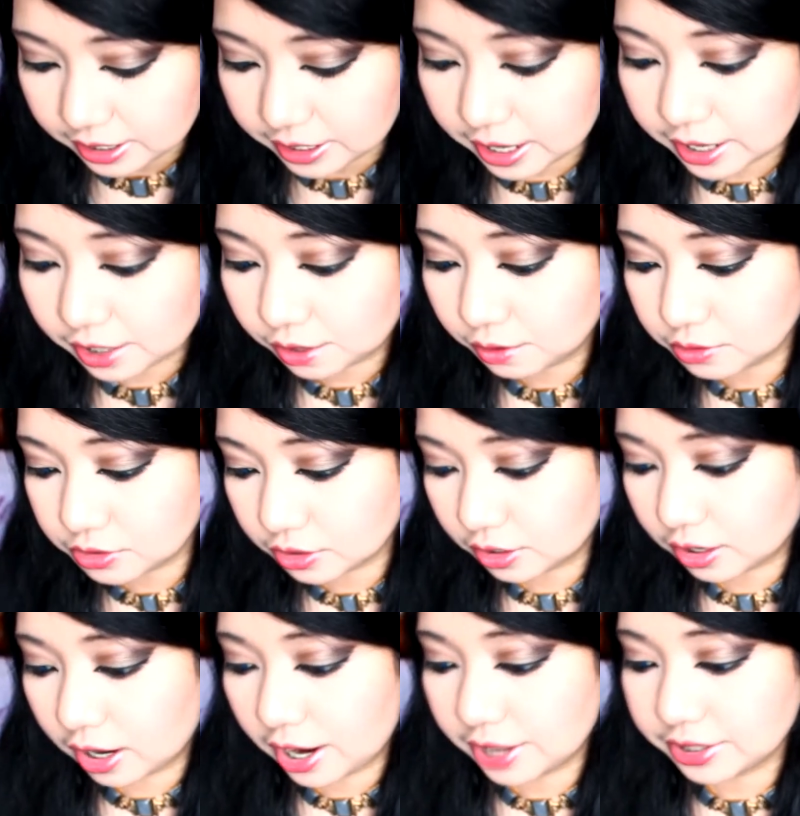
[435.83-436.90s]
Then I also
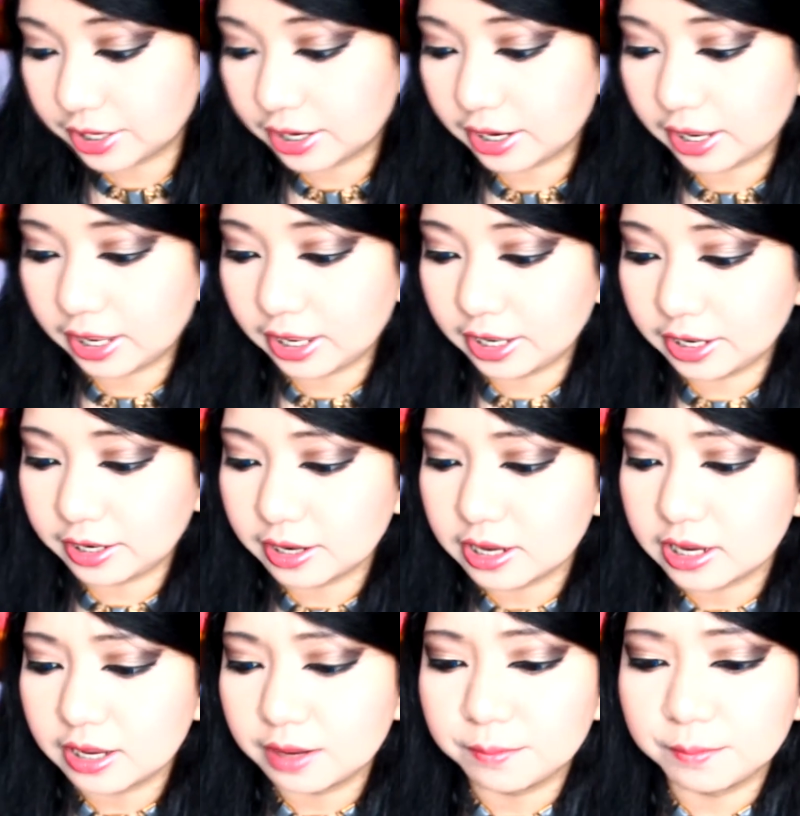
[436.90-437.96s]
got a
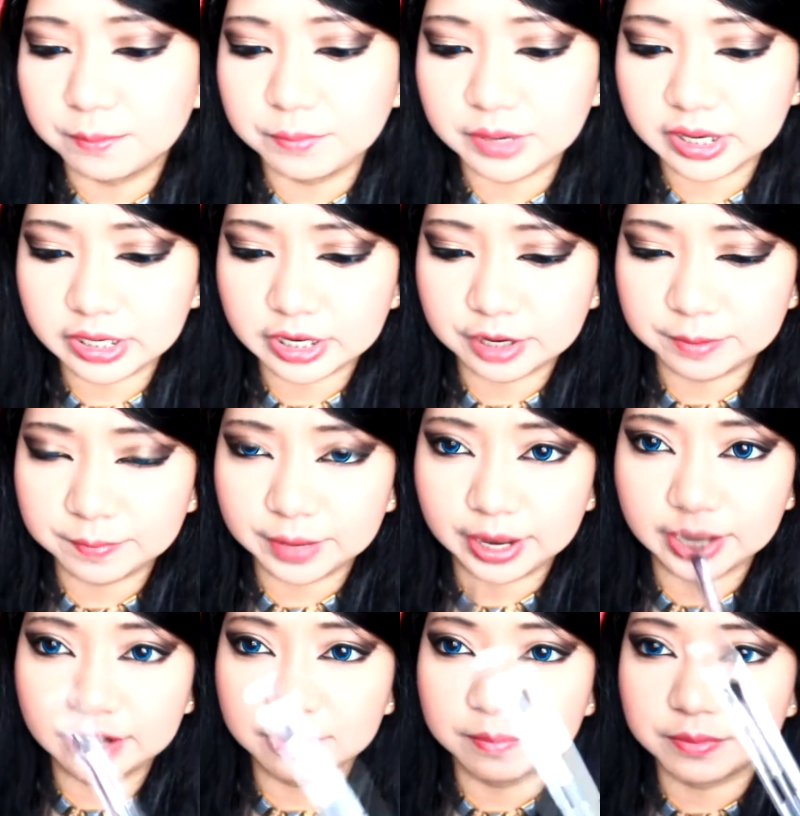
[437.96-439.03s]
medium
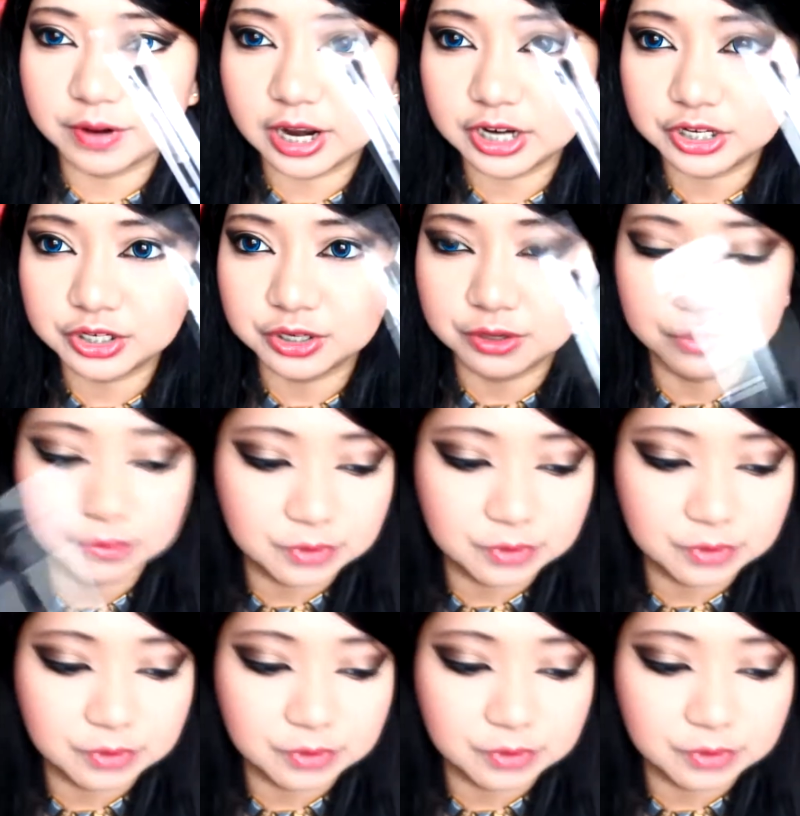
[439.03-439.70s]
angled brush,